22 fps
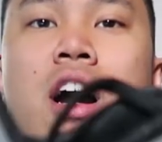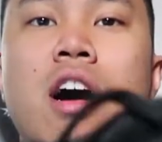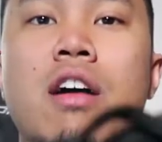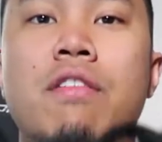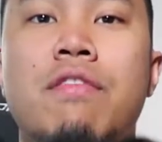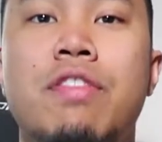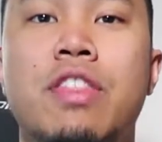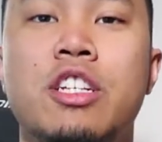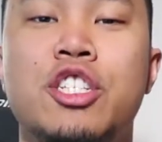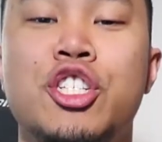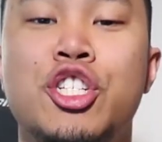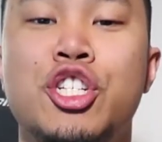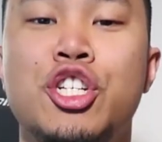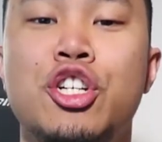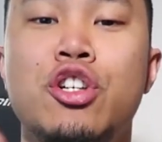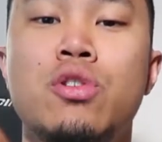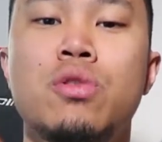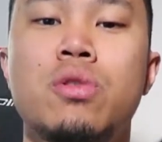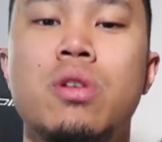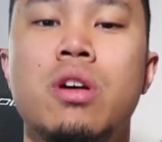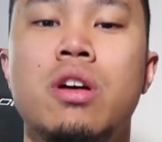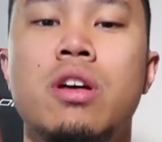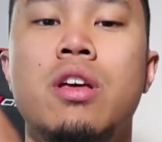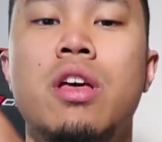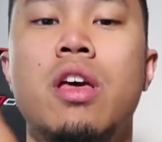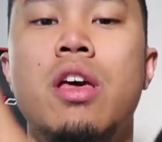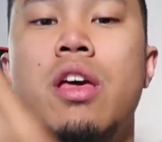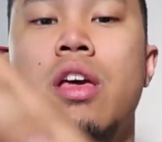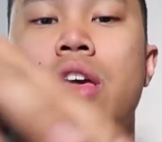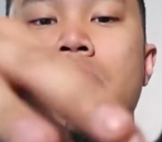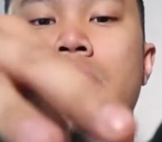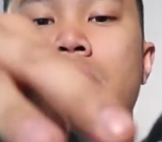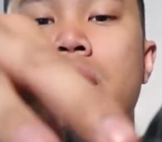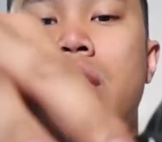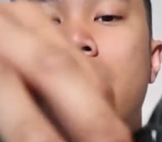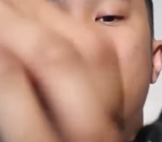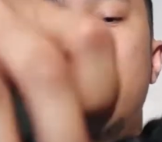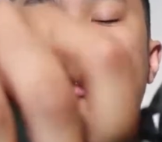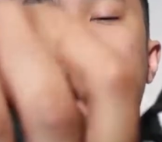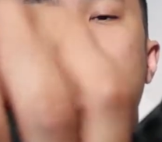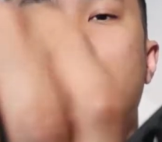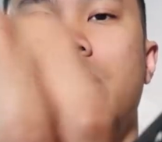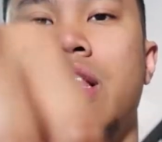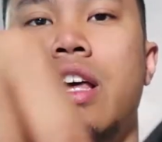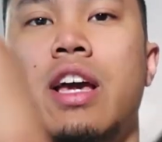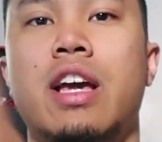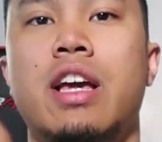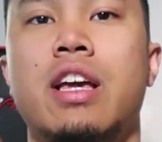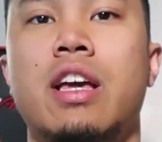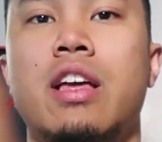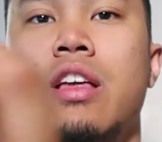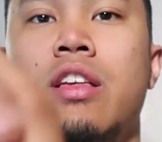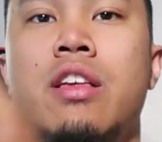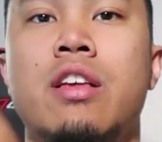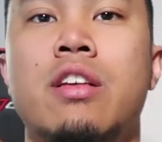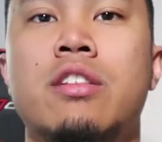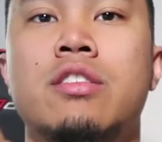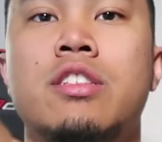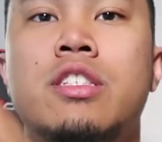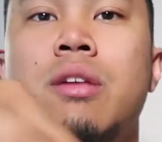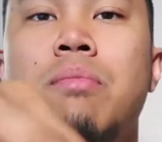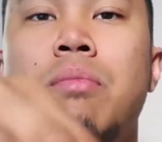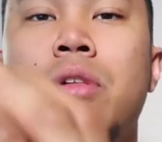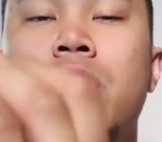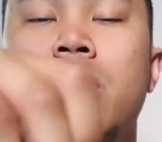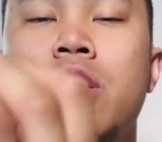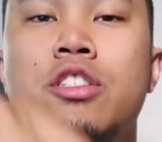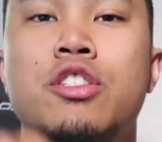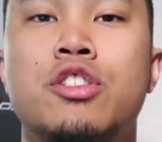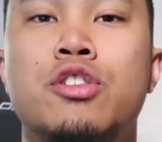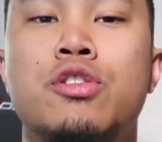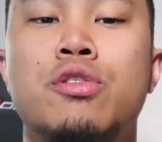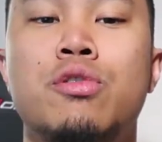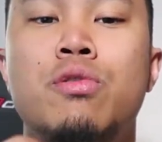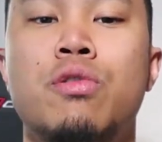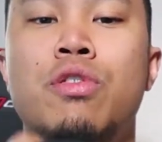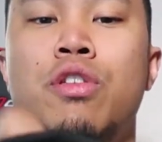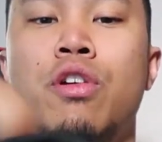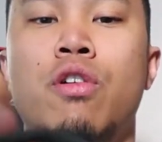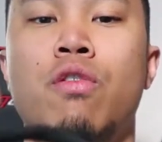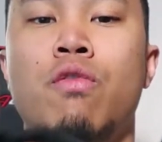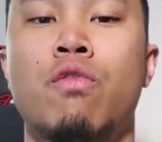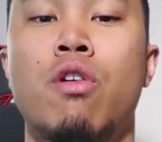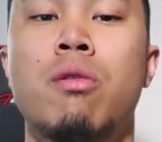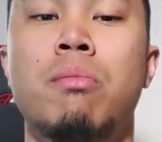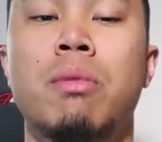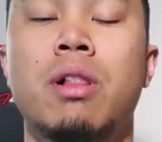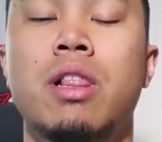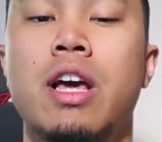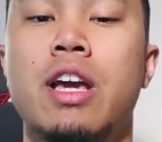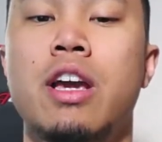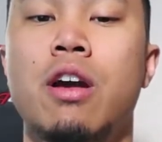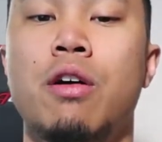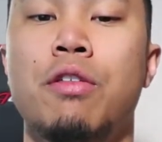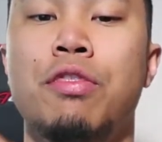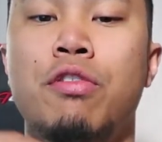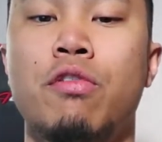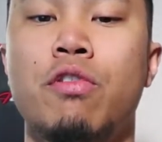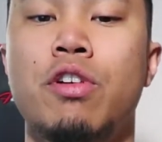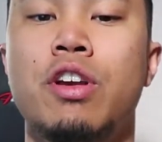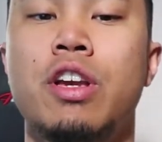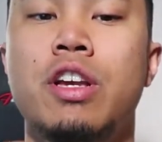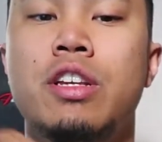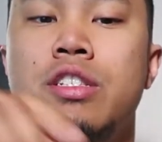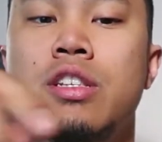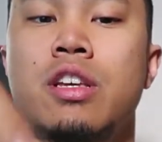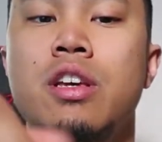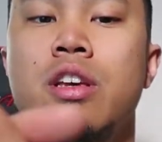of the shoe is like similar to the Romaleo 3s,